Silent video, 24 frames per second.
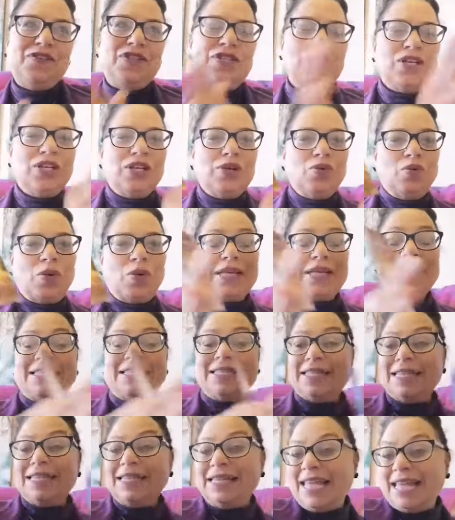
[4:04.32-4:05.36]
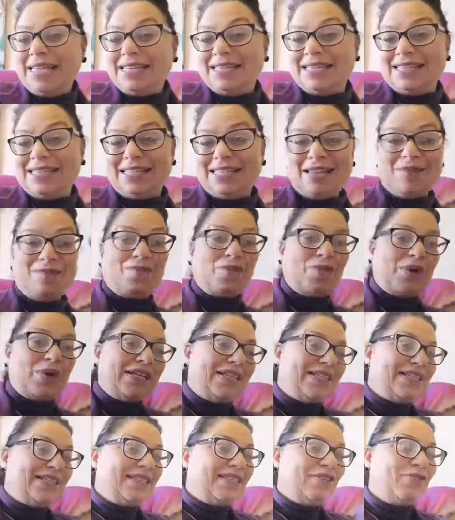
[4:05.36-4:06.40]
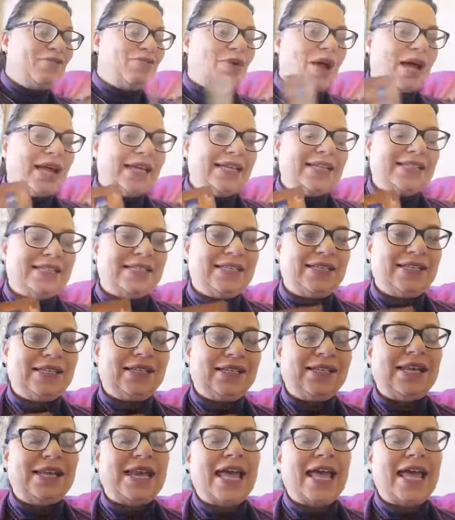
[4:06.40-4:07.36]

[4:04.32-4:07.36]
turn, what is the next step, what is the right turn.